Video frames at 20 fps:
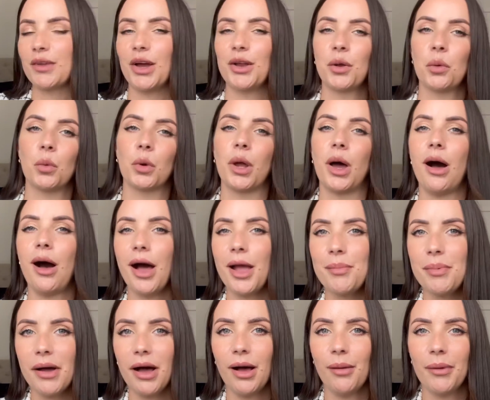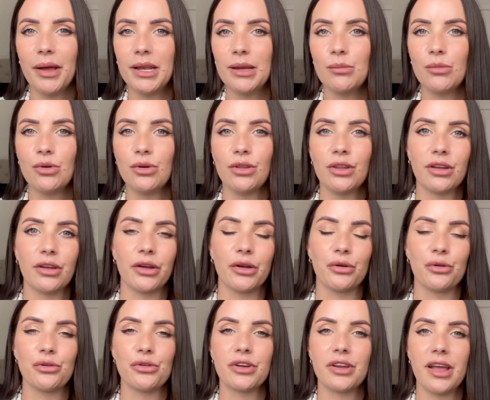I don't want to hype it up any more than I
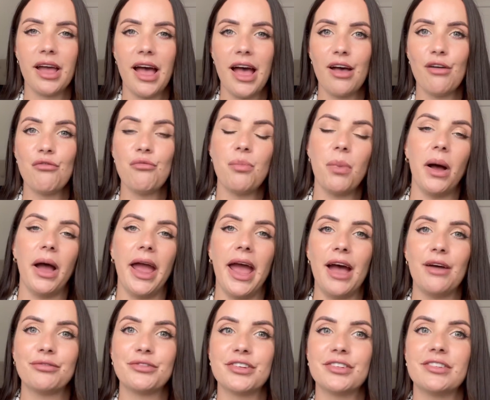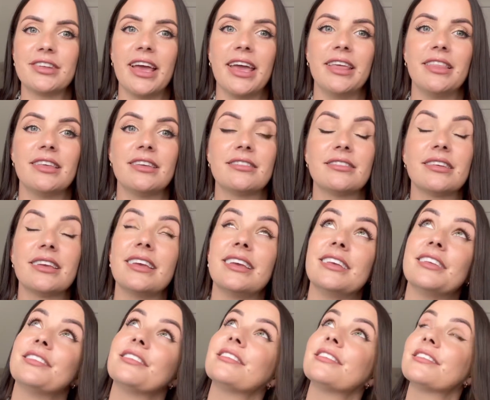already have, but I have to say this
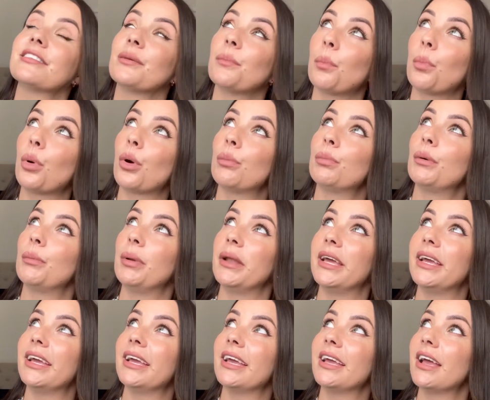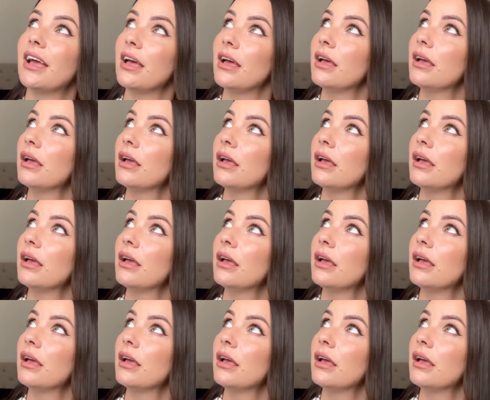is probably